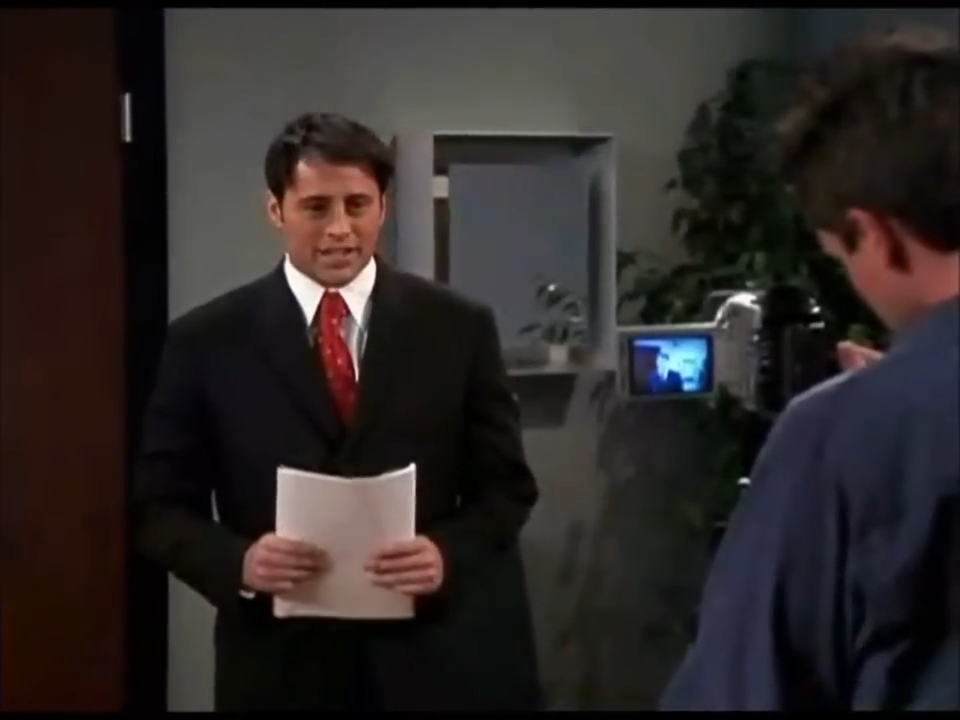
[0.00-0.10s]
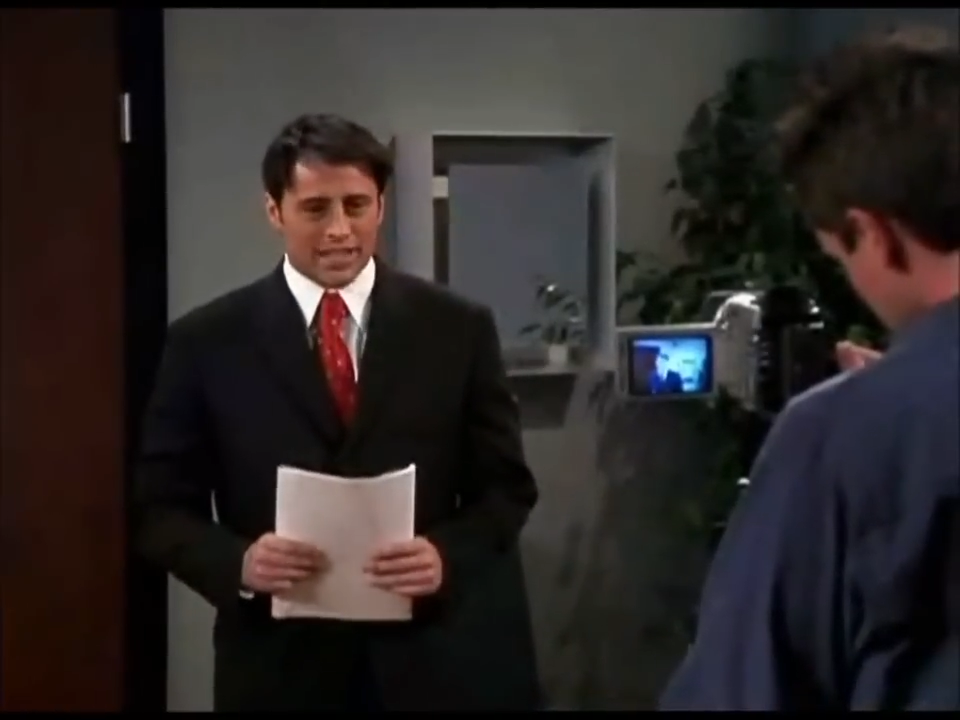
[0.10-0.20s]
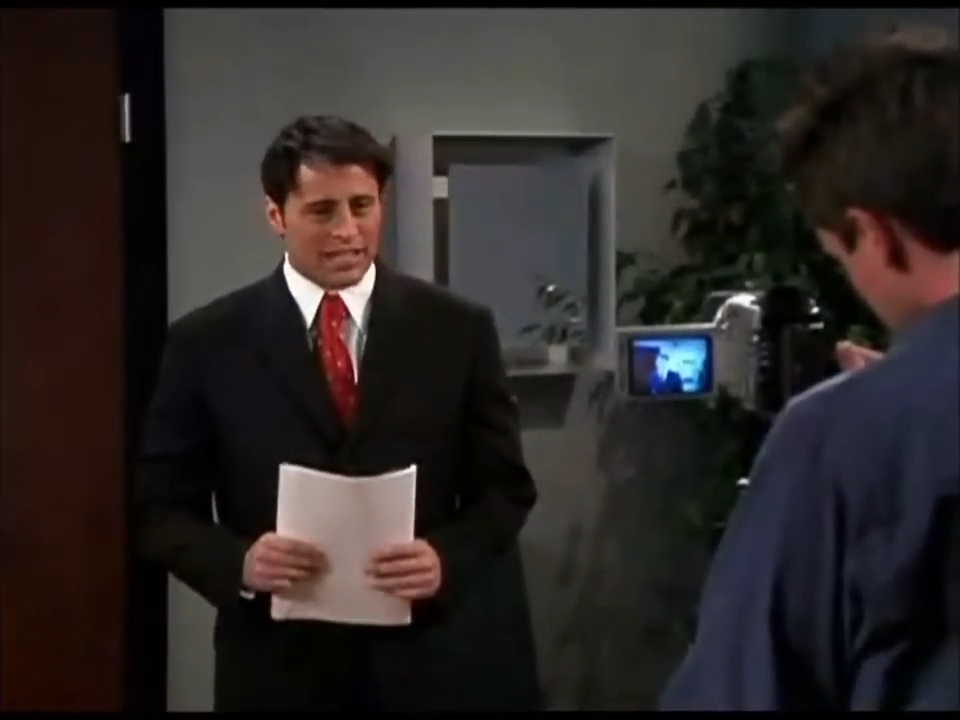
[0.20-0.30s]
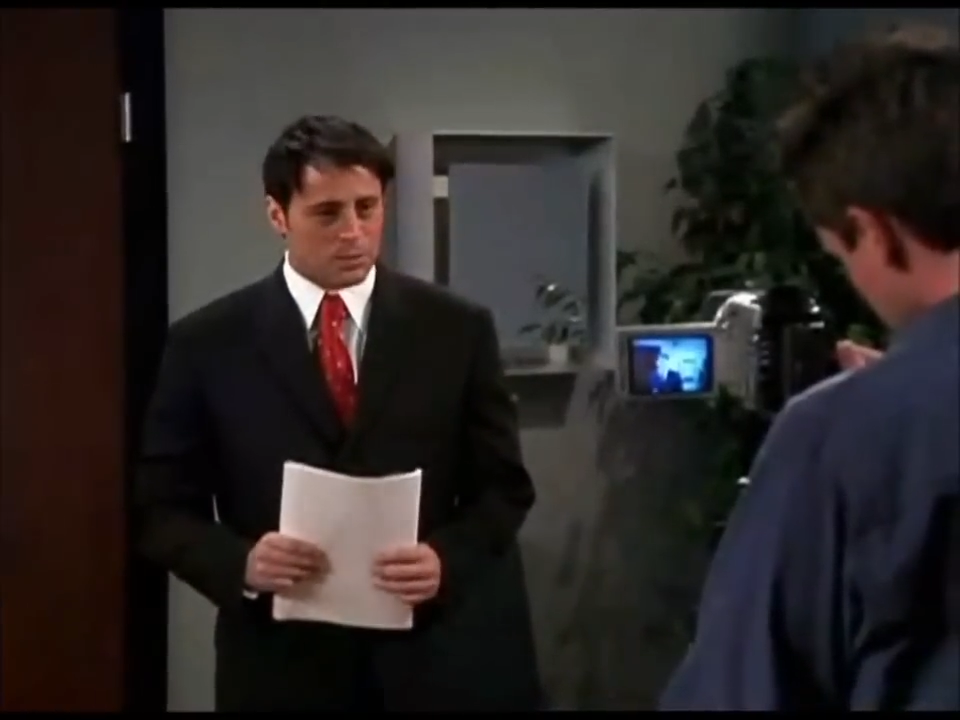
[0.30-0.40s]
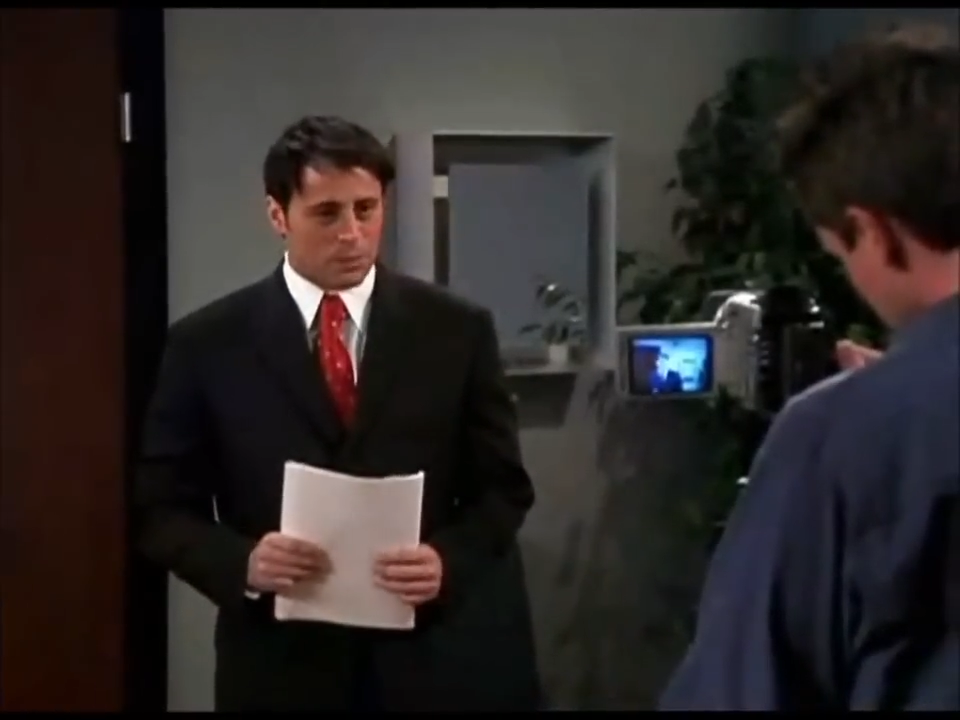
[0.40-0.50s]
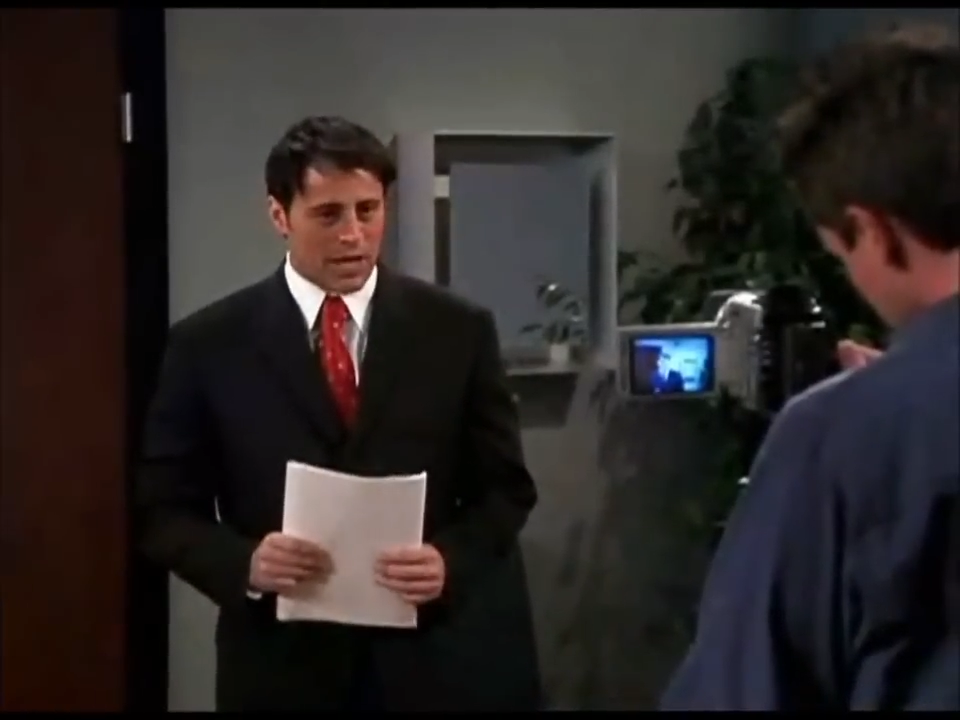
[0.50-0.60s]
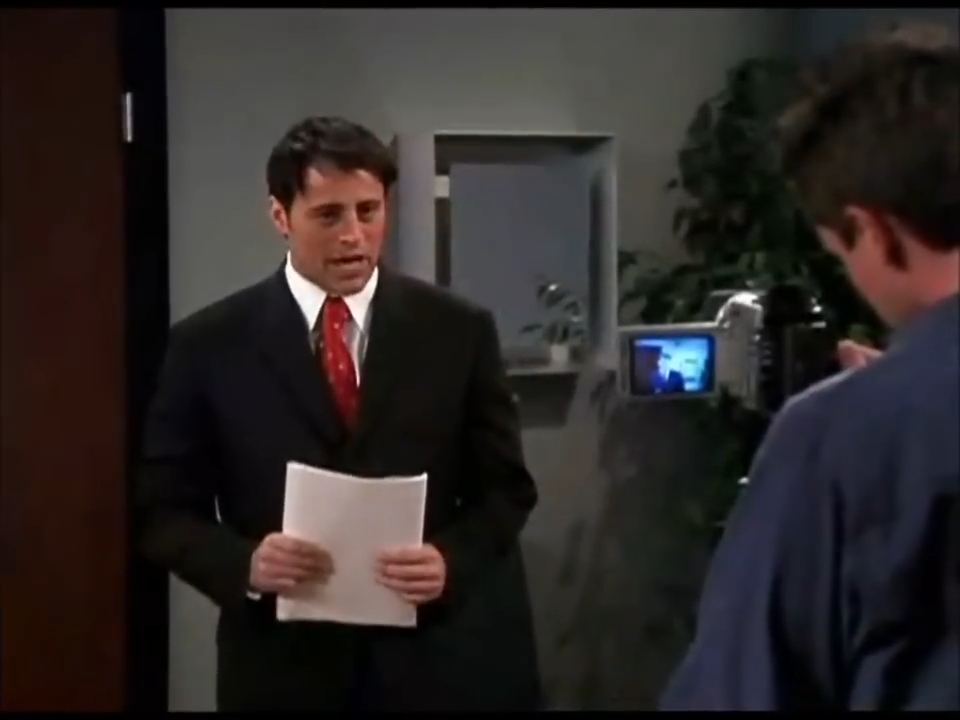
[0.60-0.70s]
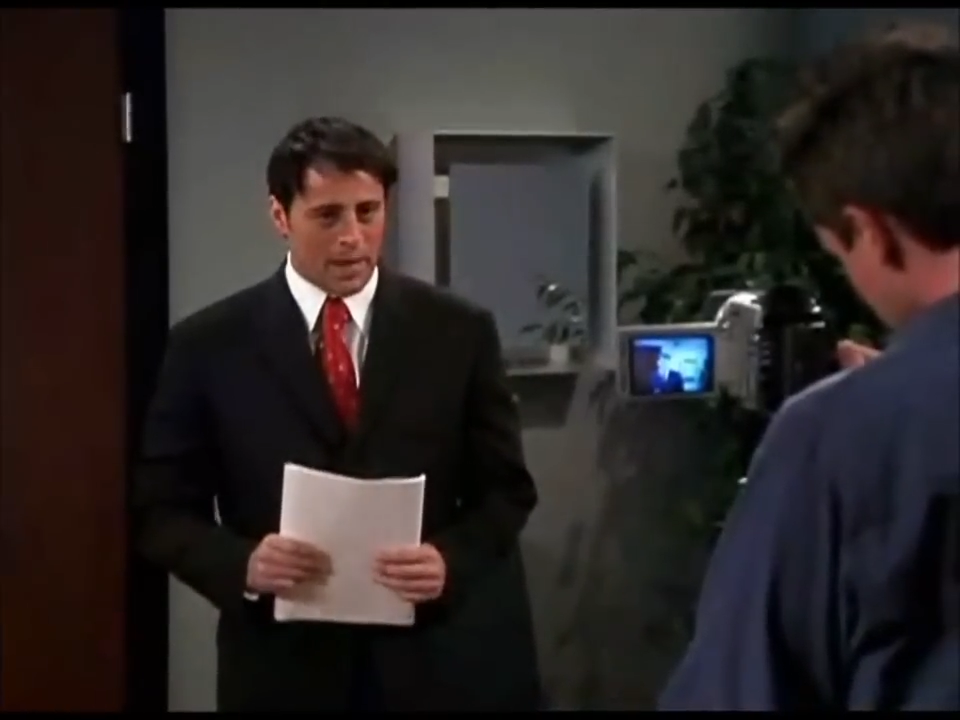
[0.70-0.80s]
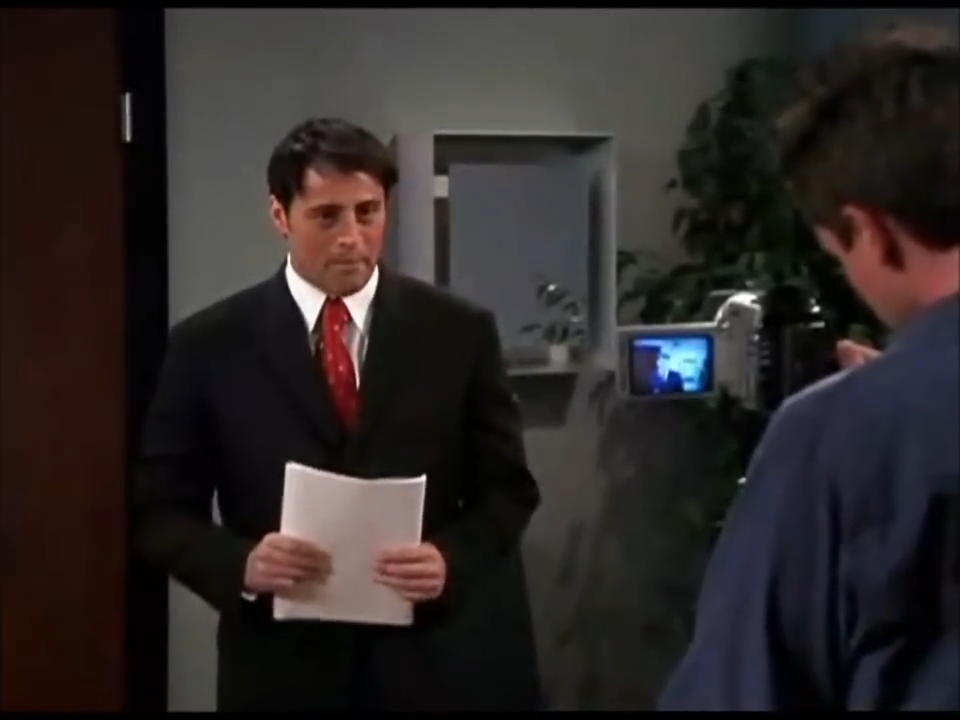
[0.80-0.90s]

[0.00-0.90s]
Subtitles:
Let's play